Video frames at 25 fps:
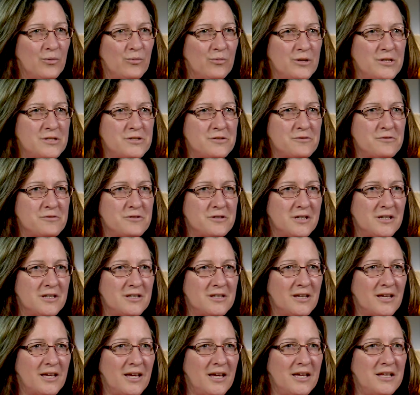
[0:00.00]
Research
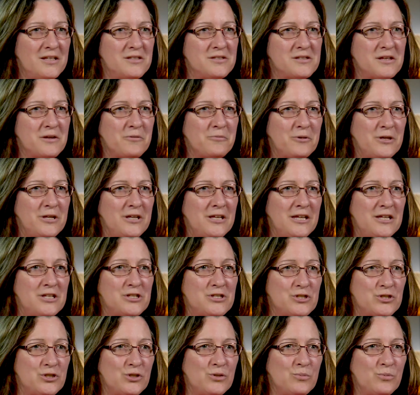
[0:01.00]
indicates that we need
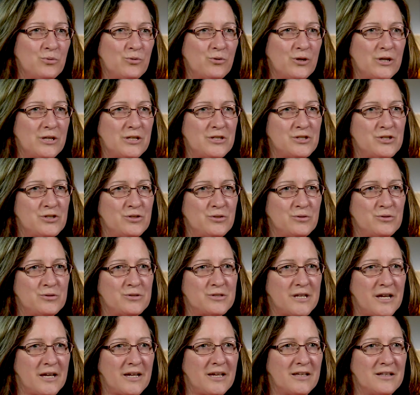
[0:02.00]
2.2
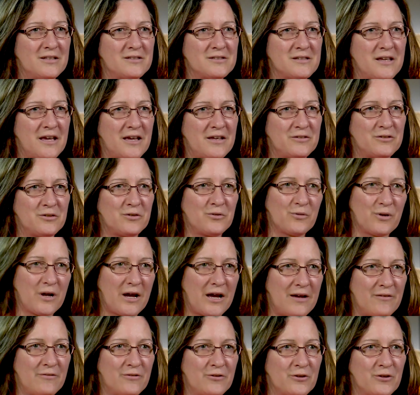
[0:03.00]
seconds as a
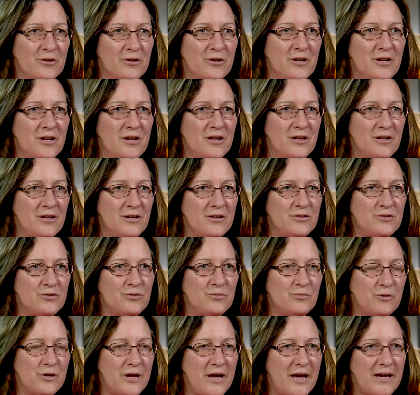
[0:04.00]
driver
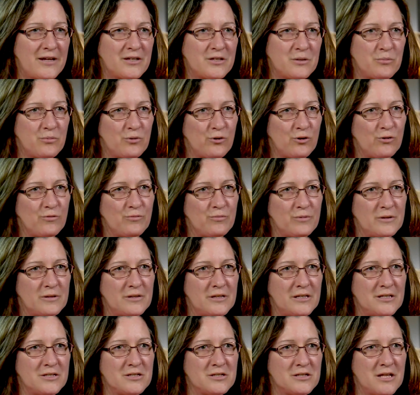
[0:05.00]
to react
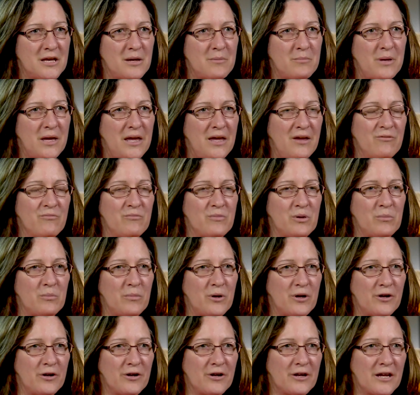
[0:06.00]
appropriately to that pavement
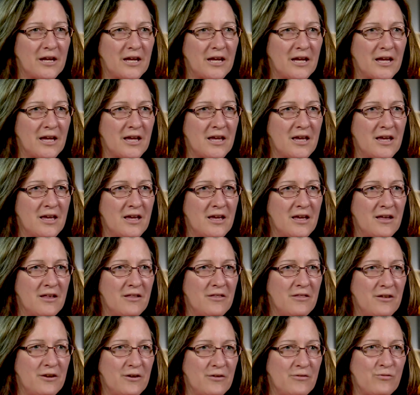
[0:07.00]
marking.
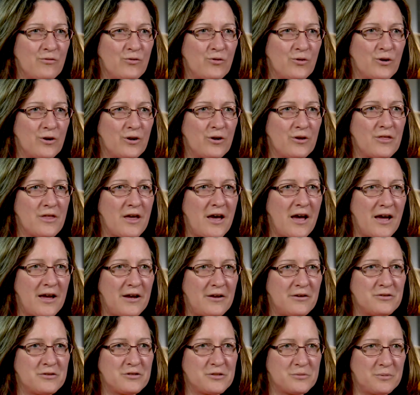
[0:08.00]
Therefore, the
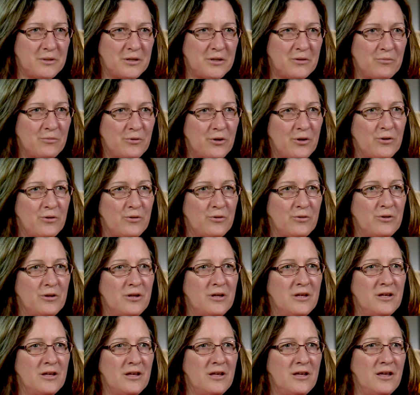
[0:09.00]
higher speed
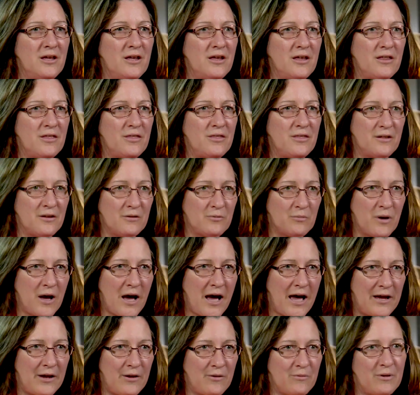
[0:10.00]
road, the
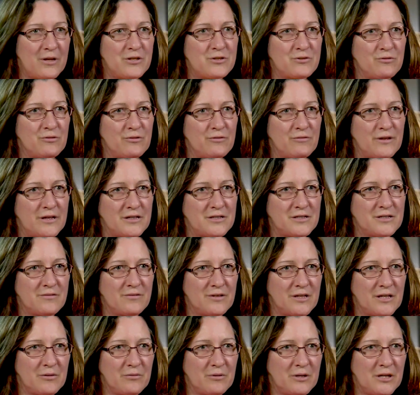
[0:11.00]
higher
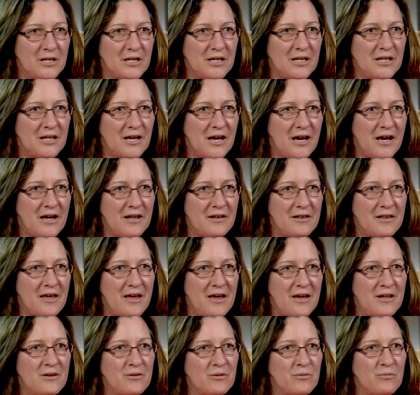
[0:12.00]
retroreflectivity we need on
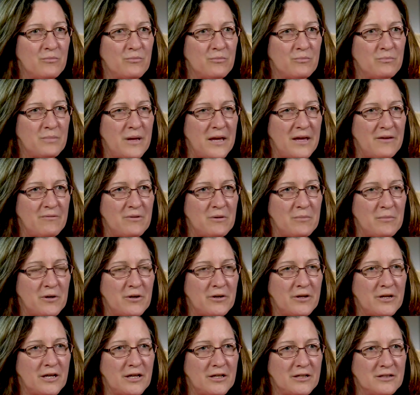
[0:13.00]
that pavement
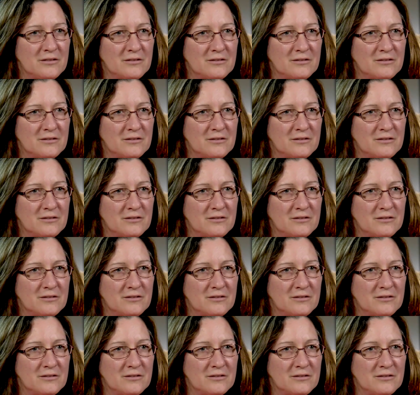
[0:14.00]
marking.